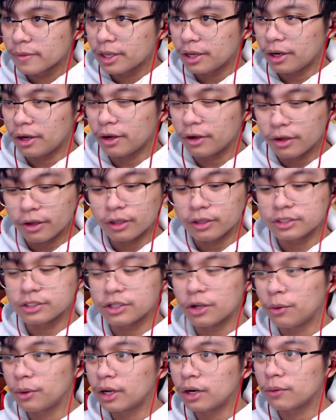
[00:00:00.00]
Is
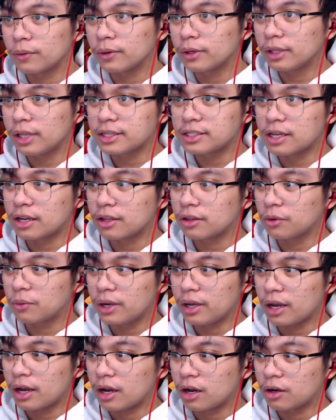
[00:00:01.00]
no one going to realize
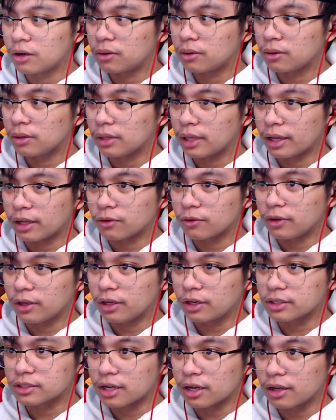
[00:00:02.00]
how
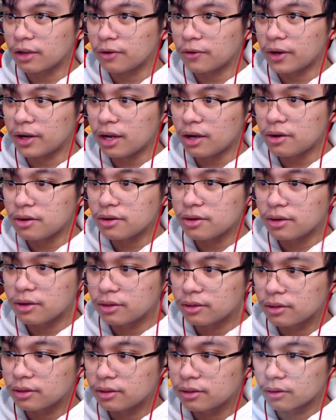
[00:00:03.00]
Rika's talking right now?
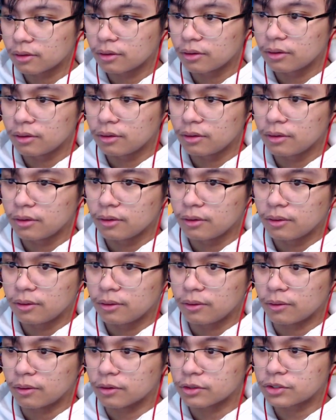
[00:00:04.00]

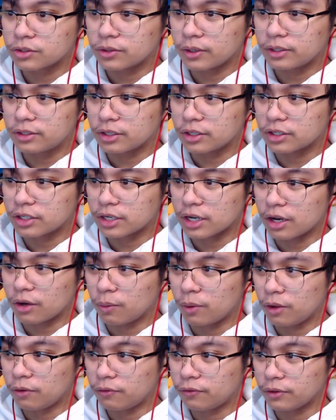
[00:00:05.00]
We'll go straight to the Child
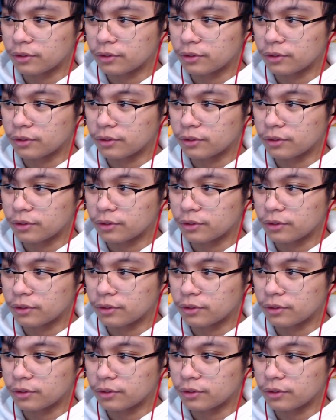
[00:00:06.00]
Welfare